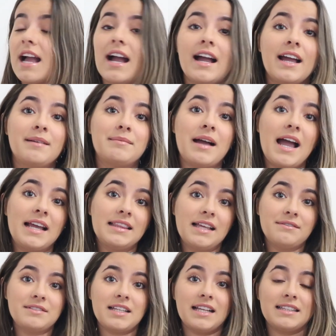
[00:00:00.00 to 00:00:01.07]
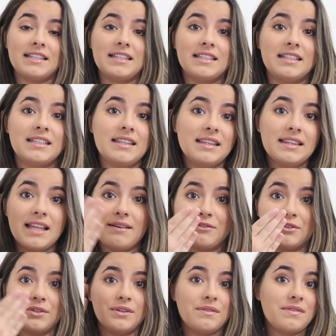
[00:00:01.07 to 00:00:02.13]
I left it at the
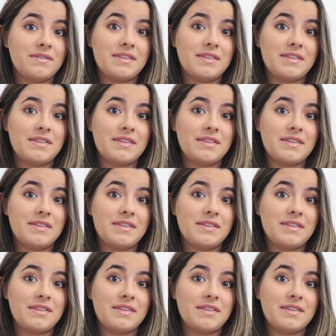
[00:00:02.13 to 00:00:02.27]
level